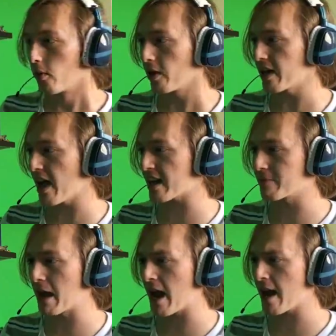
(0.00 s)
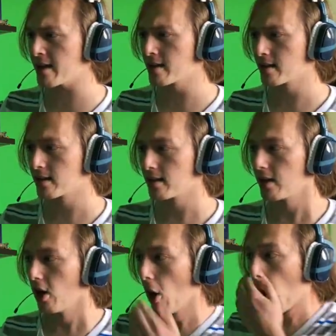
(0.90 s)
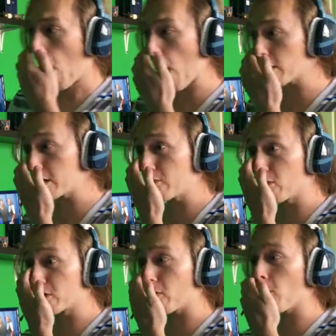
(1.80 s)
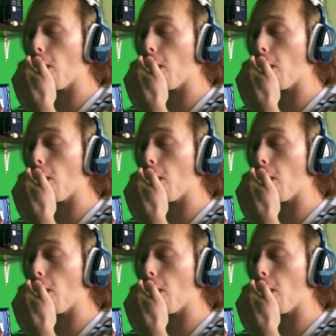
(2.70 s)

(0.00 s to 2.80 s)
What the heck, man? Hollywood!